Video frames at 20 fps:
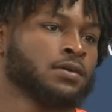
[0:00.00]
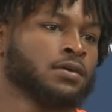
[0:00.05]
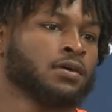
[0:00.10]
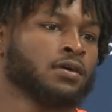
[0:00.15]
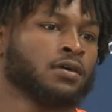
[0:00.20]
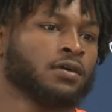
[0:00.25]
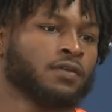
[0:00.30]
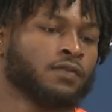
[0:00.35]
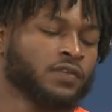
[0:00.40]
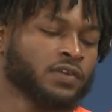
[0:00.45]

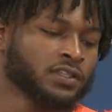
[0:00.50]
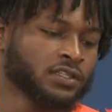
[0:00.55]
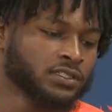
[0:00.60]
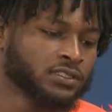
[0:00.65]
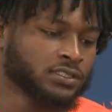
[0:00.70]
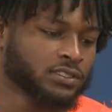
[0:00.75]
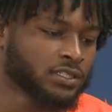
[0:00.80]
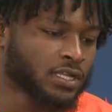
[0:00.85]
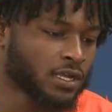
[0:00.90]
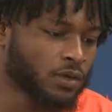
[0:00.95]
Really
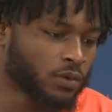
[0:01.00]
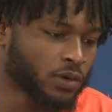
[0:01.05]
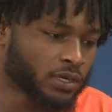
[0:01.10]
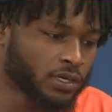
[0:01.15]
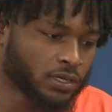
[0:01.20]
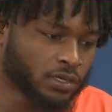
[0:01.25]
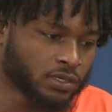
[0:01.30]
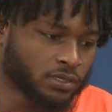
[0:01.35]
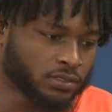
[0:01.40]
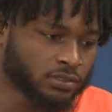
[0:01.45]
just like
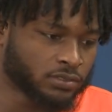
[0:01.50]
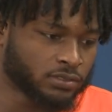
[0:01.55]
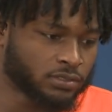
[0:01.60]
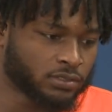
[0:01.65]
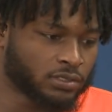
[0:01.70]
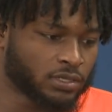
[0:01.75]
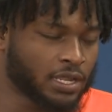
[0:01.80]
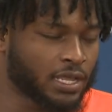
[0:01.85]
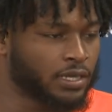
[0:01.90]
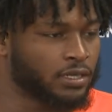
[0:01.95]
working
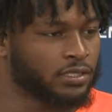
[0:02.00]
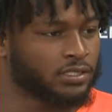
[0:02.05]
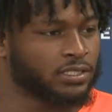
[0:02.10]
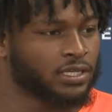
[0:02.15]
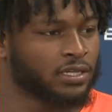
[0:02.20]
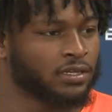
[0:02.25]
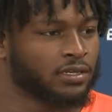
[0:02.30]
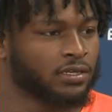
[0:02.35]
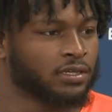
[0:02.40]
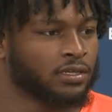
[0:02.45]
like your
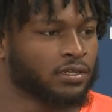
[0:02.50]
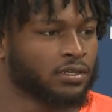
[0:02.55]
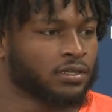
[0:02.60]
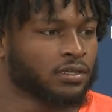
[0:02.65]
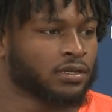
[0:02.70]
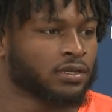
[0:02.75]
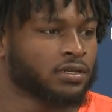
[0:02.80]
technique.